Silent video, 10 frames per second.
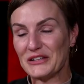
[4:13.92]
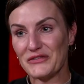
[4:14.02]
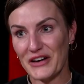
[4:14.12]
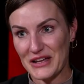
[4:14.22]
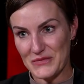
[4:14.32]
So
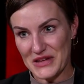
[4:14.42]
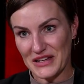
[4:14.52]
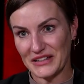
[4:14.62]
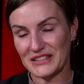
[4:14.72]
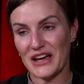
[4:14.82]
it's funny
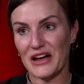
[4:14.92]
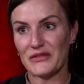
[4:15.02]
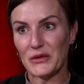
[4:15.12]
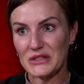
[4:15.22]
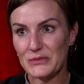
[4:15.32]
because
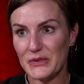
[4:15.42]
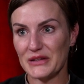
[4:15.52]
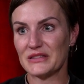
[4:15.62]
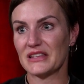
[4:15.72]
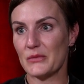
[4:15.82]
I've always
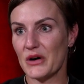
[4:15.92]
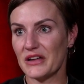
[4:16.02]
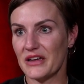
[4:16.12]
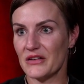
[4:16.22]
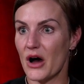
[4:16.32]
been
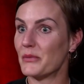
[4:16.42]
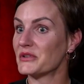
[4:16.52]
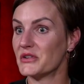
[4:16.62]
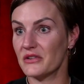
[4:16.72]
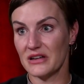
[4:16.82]
somewhat an
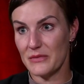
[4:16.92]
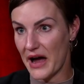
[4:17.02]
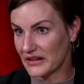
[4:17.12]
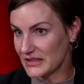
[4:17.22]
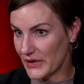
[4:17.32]
opportunity
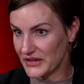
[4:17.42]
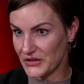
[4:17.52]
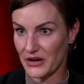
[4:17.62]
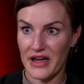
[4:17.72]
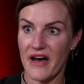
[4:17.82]

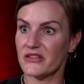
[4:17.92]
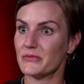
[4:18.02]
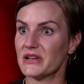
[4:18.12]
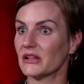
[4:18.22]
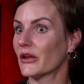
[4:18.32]
maximizer. I
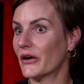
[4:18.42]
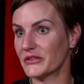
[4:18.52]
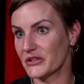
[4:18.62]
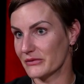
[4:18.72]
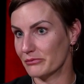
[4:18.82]
haven't been a
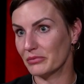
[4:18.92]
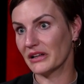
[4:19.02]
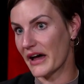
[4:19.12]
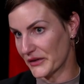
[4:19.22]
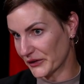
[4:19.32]
long-term
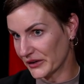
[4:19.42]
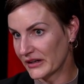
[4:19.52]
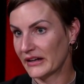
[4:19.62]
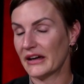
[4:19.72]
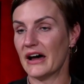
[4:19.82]
planner.
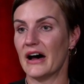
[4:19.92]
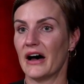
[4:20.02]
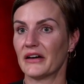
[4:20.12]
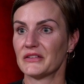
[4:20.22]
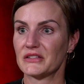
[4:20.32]

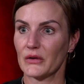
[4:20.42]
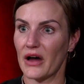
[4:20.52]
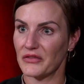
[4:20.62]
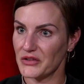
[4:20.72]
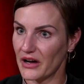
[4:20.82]
Uh,
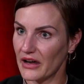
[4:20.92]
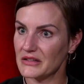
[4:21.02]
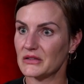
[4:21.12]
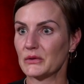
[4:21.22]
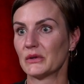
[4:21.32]
so after
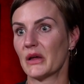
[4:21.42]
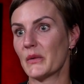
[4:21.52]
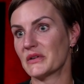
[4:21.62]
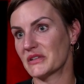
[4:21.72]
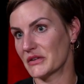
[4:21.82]
high school,
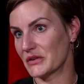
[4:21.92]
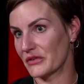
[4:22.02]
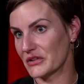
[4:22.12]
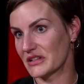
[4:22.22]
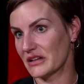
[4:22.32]
I went to
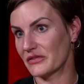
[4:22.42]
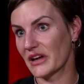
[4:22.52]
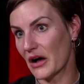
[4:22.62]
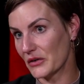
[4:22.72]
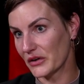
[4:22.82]
University
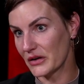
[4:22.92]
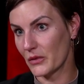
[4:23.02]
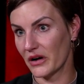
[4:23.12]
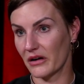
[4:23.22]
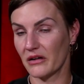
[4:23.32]
of Calgary,
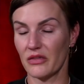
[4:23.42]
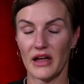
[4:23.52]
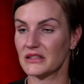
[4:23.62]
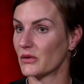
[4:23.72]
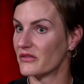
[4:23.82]
where
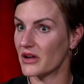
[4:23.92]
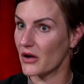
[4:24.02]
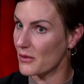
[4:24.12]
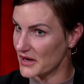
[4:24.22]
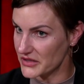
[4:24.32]
that's where I've
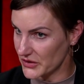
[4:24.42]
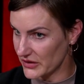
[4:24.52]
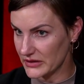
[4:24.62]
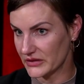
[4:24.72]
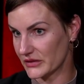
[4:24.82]
done all my
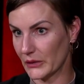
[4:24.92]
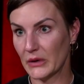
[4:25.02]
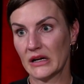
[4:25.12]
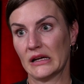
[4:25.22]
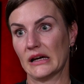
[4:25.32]
degrees.
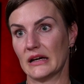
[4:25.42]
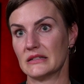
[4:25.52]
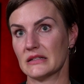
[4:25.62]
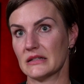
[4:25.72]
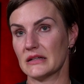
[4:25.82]
So
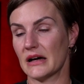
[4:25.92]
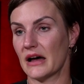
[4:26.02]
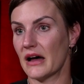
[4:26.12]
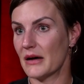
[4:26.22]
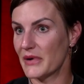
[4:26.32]
I did
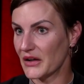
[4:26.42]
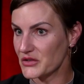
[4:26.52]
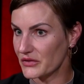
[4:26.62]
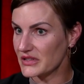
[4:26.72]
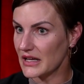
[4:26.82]
uh, a
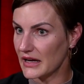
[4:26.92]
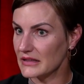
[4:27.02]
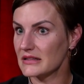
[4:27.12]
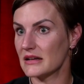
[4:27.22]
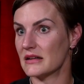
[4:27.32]
Bachelor of
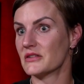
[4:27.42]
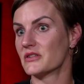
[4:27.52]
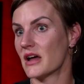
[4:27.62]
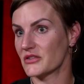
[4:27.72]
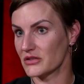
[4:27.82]
Science and an
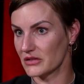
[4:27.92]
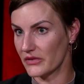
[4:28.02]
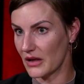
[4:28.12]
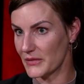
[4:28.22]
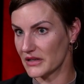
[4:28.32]
International
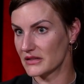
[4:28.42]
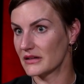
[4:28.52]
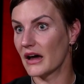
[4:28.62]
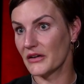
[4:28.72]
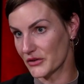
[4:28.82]

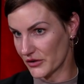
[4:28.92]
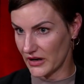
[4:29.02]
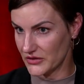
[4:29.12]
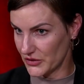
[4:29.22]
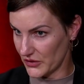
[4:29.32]
Development
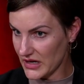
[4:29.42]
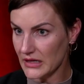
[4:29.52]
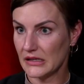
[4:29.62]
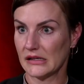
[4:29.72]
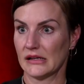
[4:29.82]
undergrad
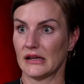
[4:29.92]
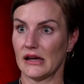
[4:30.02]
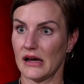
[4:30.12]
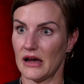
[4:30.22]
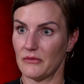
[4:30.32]
degree,
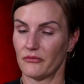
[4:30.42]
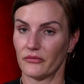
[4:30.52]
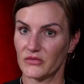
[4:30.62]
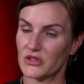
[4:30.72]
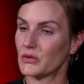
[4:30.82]

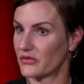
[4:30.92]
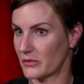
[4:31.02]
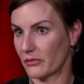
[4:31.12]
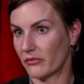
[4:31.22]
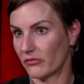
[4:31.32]
um, two of
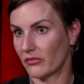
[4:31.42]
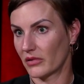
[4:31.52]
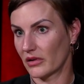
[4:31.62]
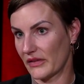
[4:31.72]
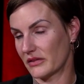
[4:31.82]
them
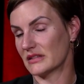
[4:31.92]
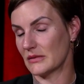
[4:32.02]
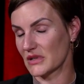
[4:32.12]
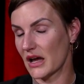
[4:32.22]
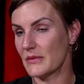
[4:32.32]
at the
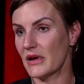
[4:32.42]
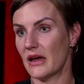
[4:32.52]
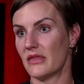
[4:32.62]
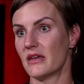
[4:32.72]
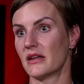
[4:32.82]
same time.
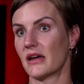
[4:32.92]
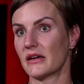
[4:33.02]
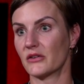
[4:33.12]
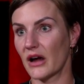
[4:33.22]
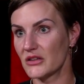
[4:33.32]
And then
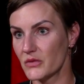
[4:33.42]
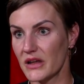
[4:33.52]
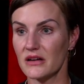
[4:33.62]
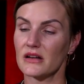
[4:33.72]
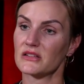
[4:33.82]
I
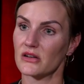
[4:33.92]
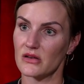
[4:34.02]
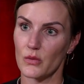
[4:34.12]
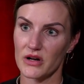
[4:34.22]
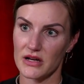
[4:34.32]
graduated and I
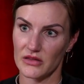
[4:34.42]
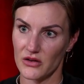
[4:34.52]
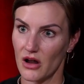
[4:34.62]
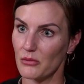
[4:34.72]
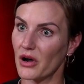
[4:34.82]
started working
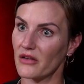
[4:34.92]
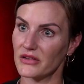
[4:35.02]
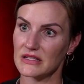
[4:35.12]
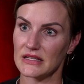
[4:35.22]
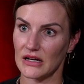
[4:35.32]
in the
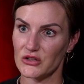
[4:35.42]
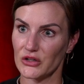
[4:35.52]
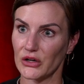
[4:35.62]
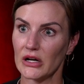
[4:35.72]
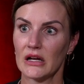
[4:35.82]
nonprofit
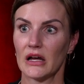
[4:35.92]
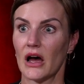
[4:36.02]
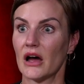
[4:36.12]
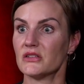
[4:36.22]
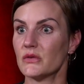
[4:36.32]
sector,
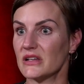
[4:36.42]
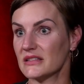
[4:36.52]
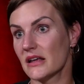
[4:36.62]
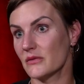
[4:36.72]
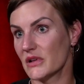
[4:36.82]
uh, doing
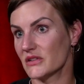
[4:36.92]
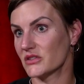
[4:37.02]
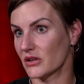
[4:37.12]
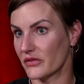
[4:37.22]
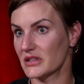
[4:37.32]

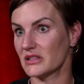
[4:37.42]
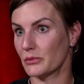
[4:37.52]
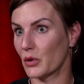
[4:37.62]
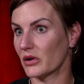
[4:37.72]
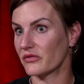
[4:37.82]
settlement service
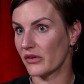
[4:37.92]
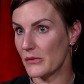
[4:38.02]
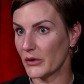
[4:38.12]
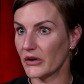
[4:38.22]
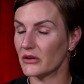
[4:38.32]
support
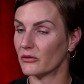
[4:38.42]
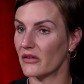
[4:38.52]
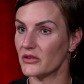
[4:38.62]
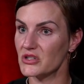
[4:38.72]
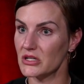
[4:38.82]
for immigrant and
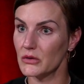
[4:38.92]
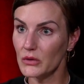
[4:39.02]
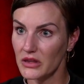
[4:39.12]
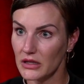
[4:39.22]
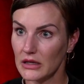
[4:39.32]
refugee
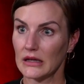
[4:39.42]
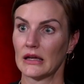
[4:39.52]
youth.